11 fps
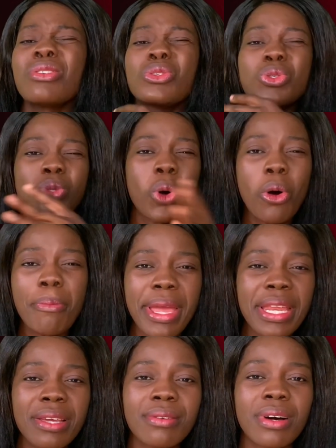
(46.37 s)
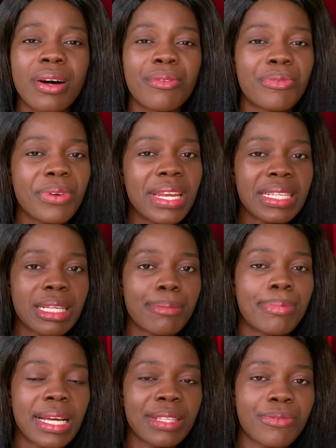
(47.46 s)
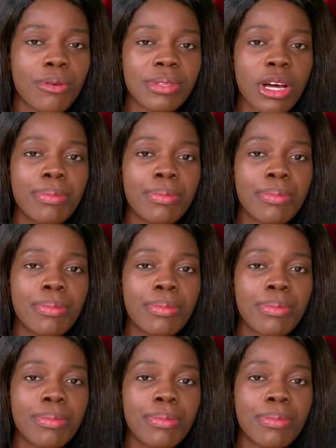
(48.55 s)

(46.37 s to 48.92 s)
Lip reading: so many freelancer platforms.